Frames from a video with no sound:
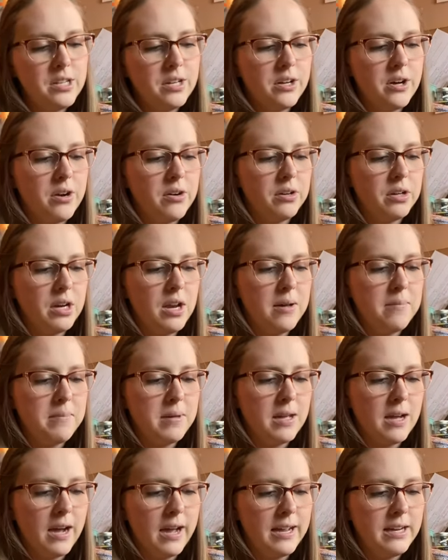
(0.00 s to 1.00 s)
coconut
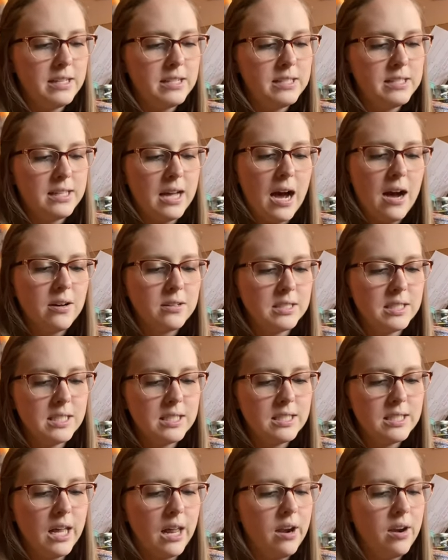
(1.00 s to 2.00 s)
behind his house and
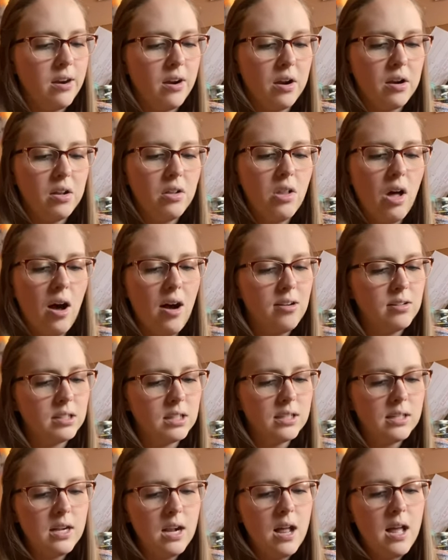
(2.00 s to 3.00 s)
set it on a log.
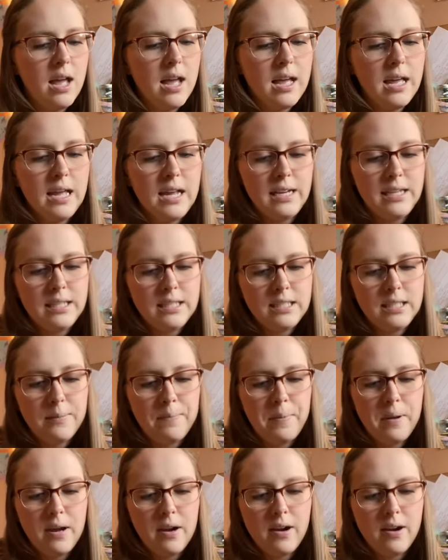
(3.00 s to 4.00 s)
He
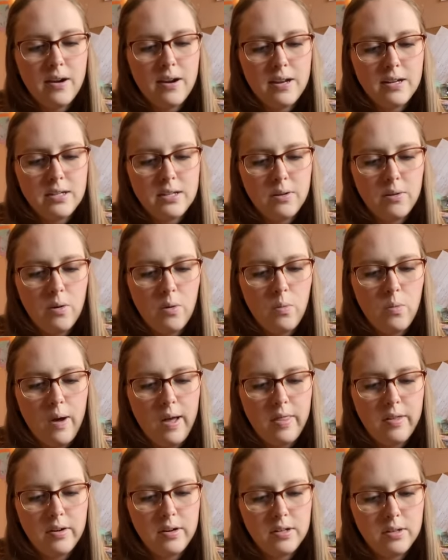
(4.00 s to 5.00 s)
disappeared into a
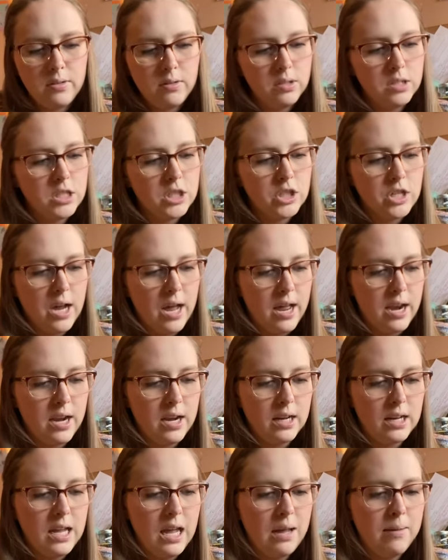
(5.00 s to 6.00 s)
weathered old shed
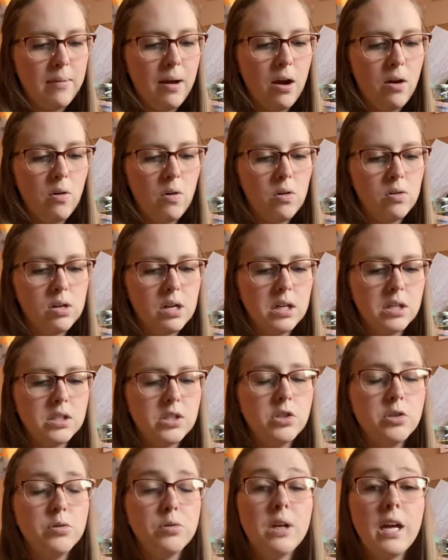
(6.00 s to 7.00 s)
and came out holding
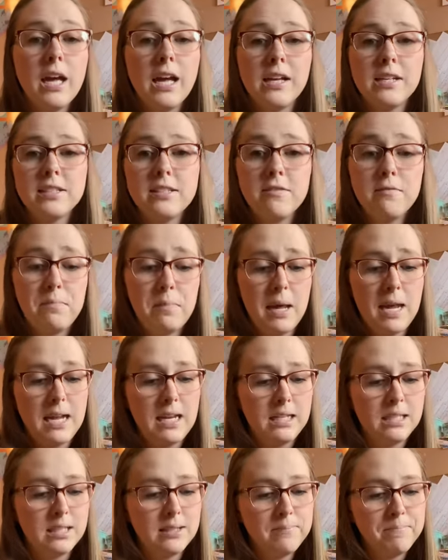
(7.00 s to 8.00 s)
two cans of
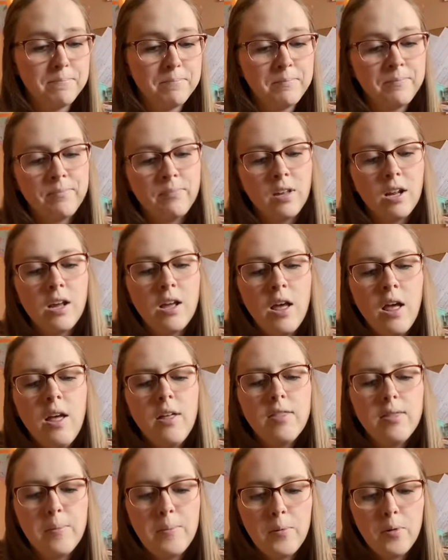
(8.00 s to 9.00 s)
paint.
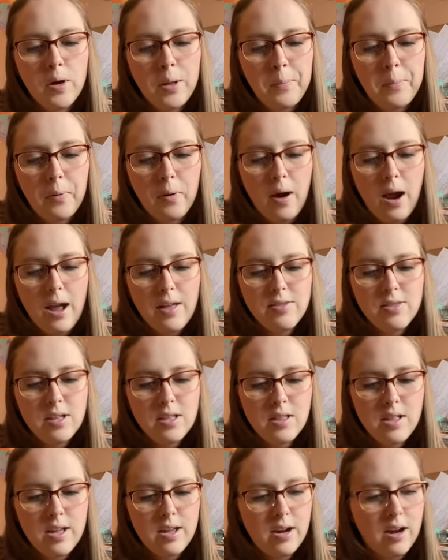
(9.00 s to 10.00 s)
The boy pried the
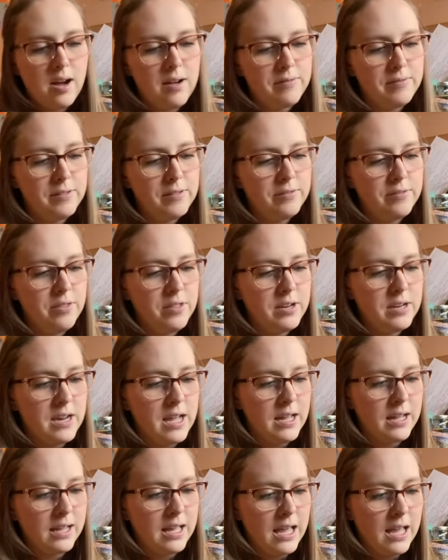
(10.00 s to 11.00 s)
lid off of the
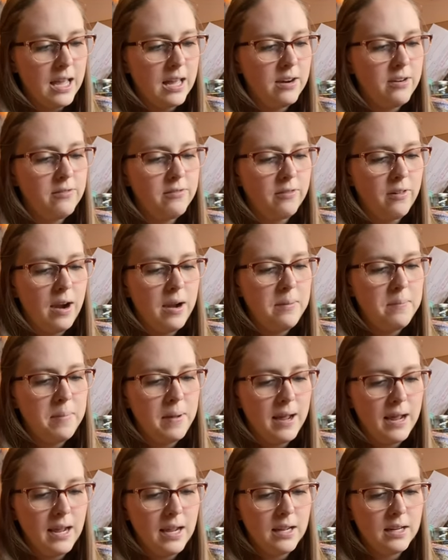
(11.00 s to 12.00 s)
can of red
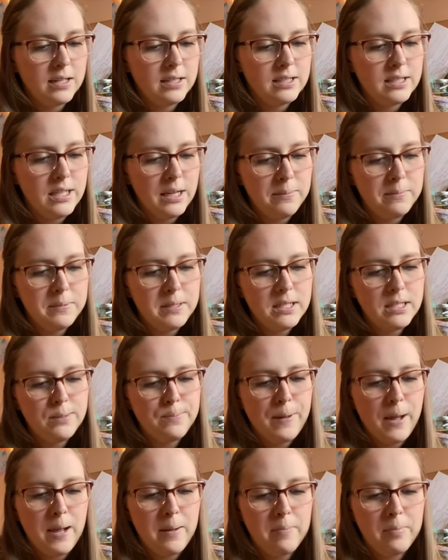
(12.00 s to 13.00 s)
paint, dipped his
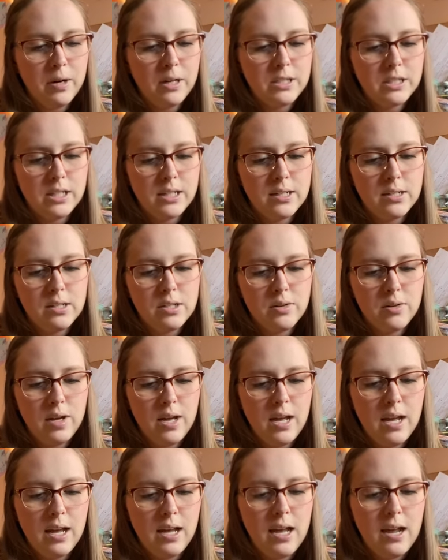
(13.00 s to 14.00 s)
paintbrush into it,
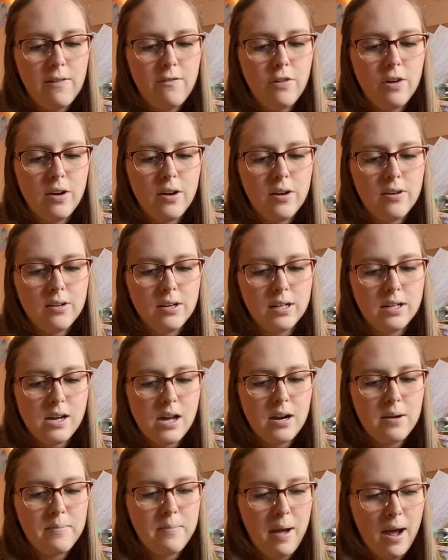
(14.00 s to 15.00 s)
and gave the
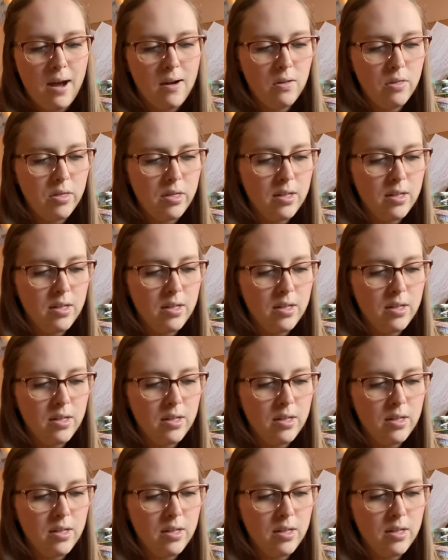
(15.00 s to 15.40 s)
coconut a mouth.